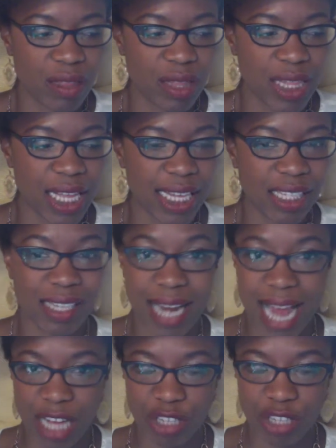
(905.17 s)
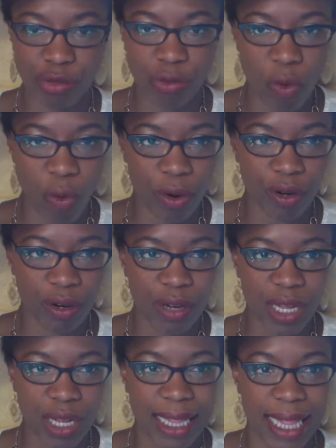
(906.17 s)
things in natural order
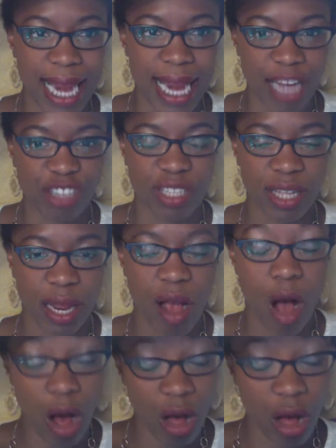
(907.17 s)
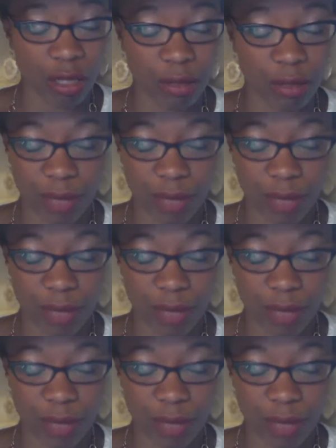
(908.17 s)
that actually calmed